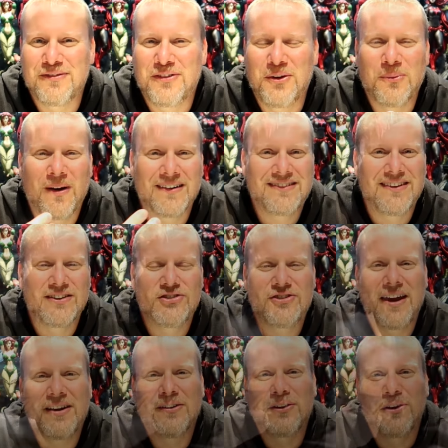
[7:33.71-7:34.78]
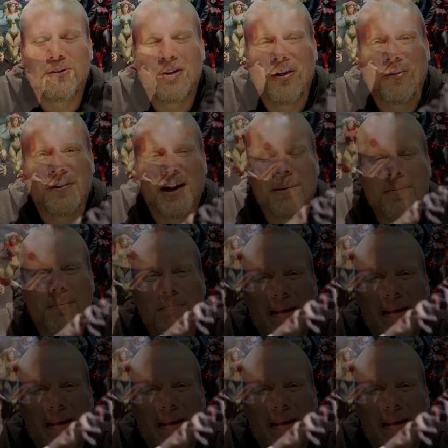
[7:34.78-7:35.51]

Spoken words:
If you watch this channel, you know that I'm a